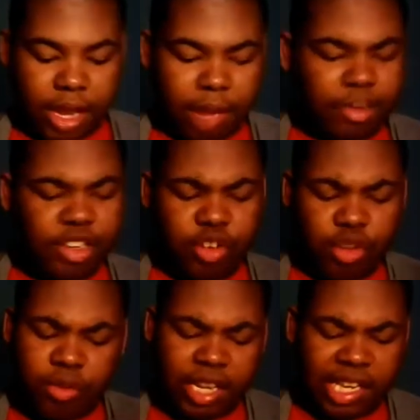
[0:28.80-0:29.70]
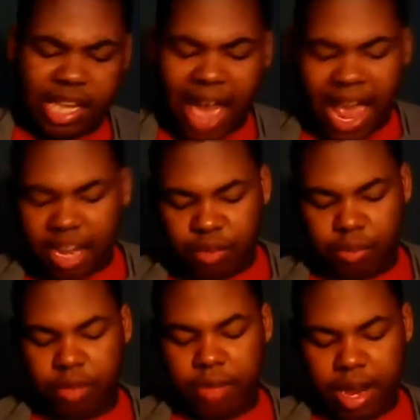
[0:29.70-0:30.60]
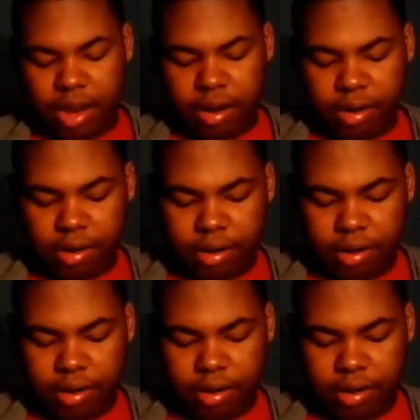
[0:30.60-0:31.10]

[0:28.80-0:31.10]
and I'm going to show you this last one right here.